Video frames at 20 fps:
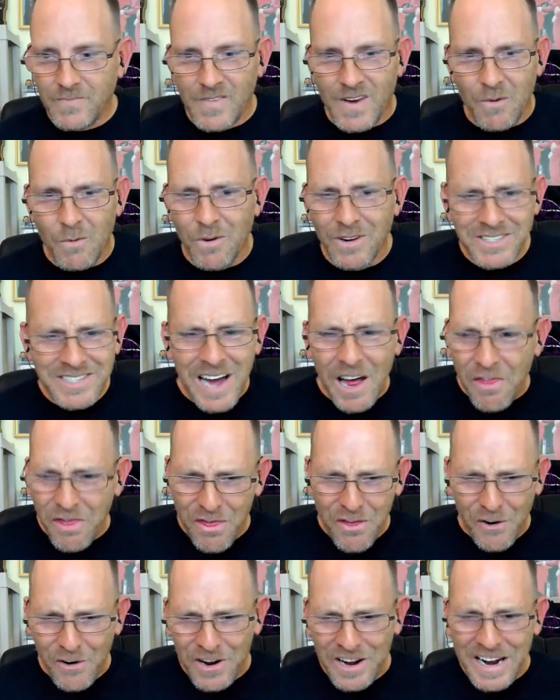Well, he's got
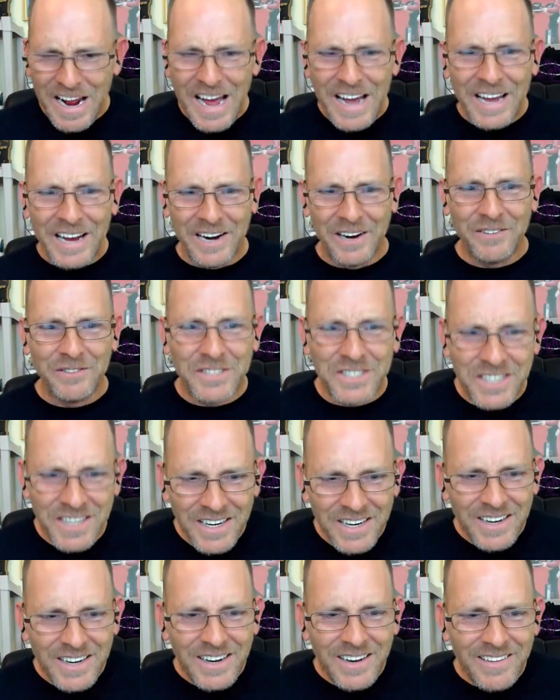30 negatives
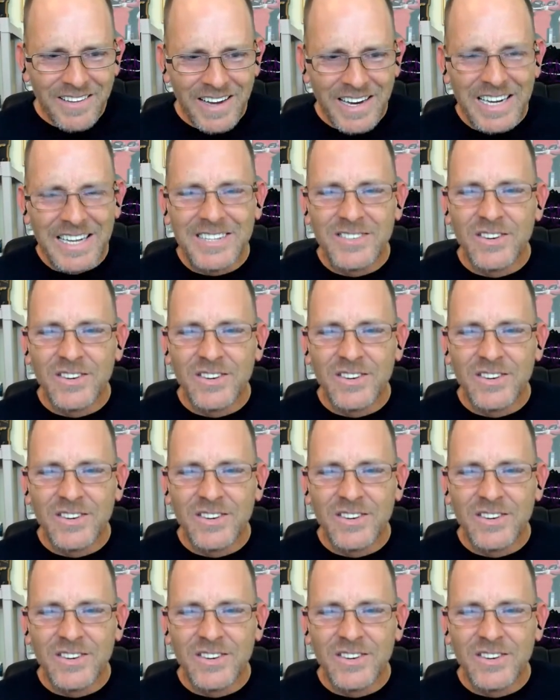that he's